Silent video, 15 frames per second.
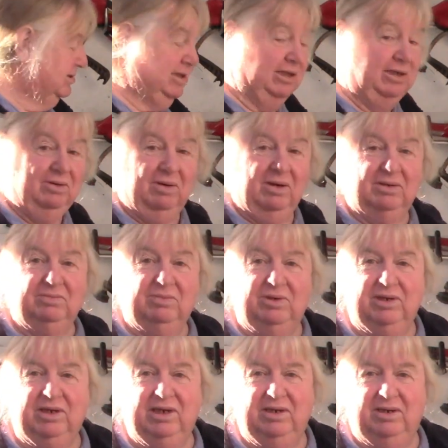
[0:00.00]
continue on
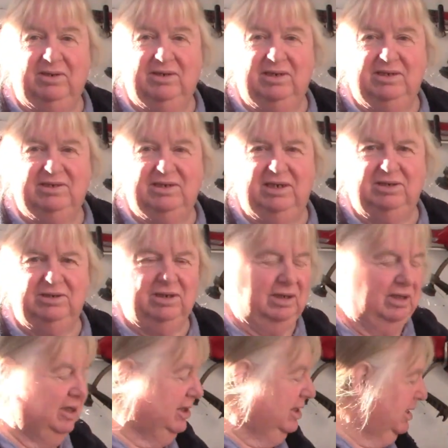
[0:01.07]
working on this engine.